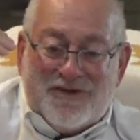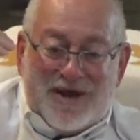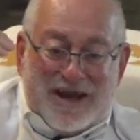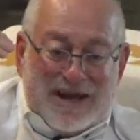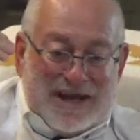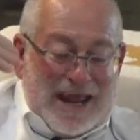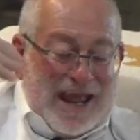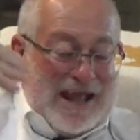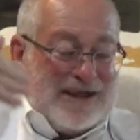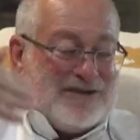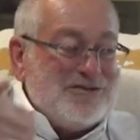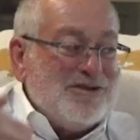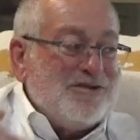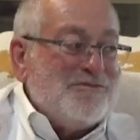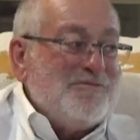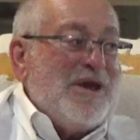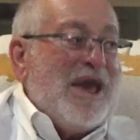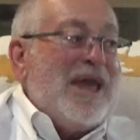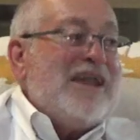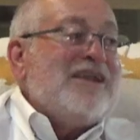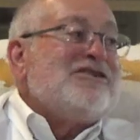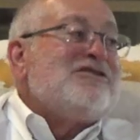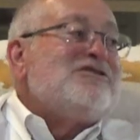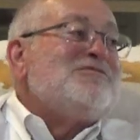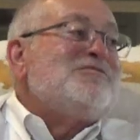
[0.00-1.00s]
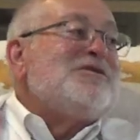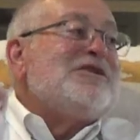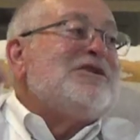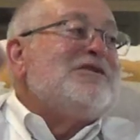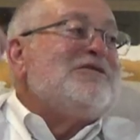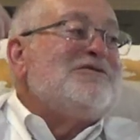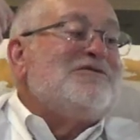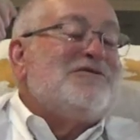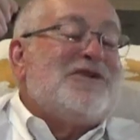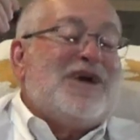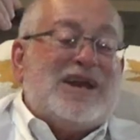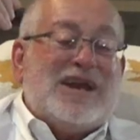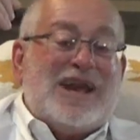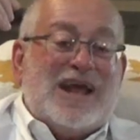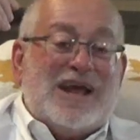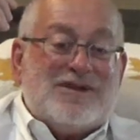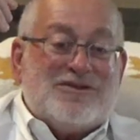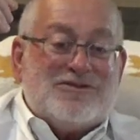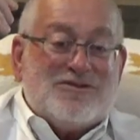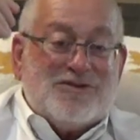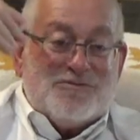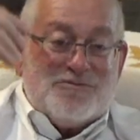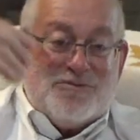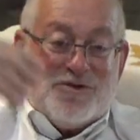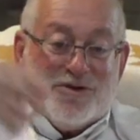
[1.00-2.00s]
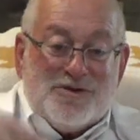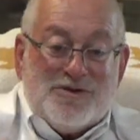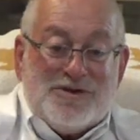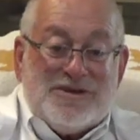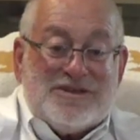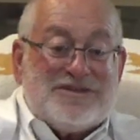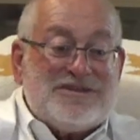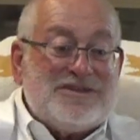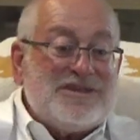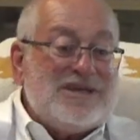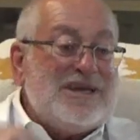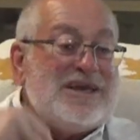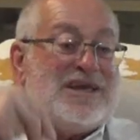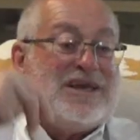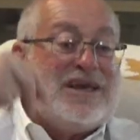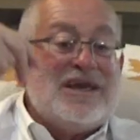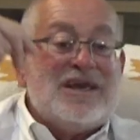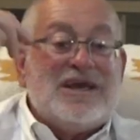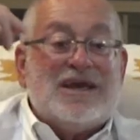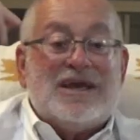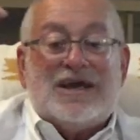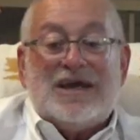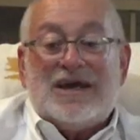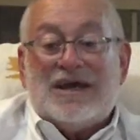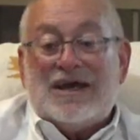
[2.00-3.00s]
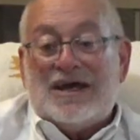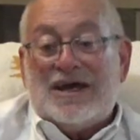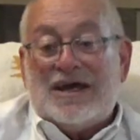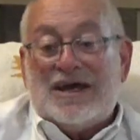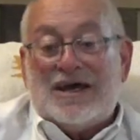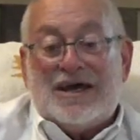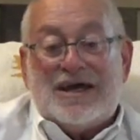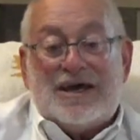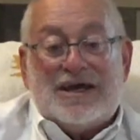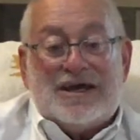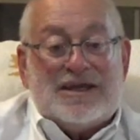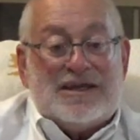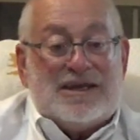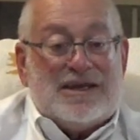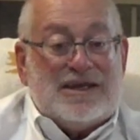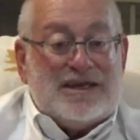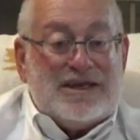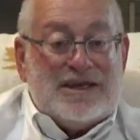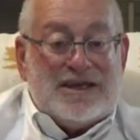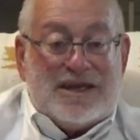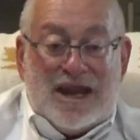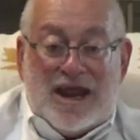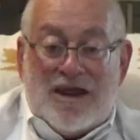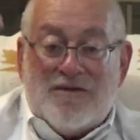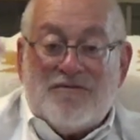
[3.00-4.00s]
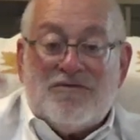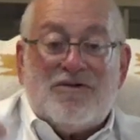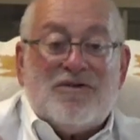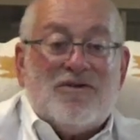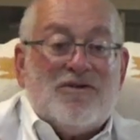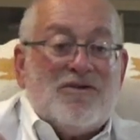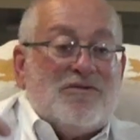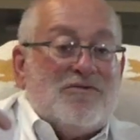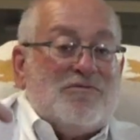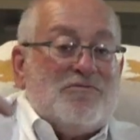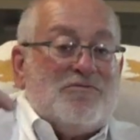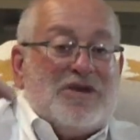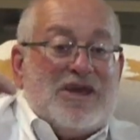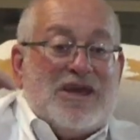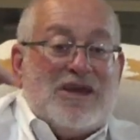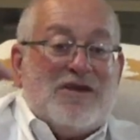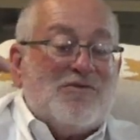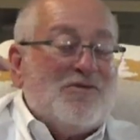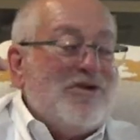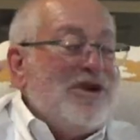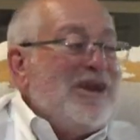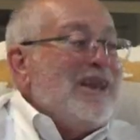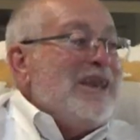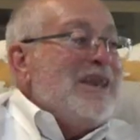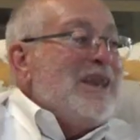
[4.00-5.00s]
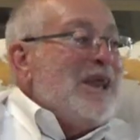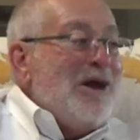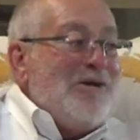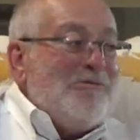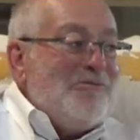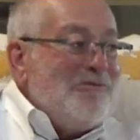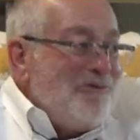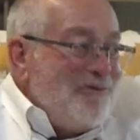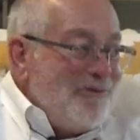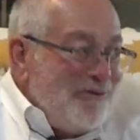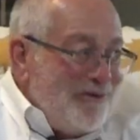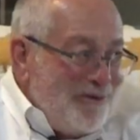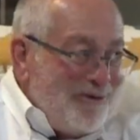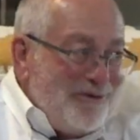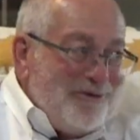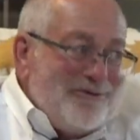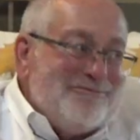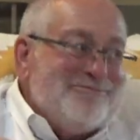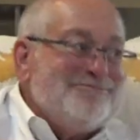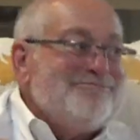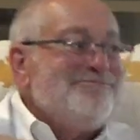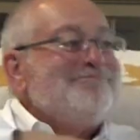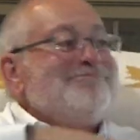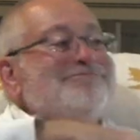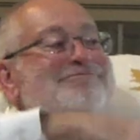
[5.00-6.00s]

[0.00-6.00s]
financial management, financial prudency, uh, never being written up for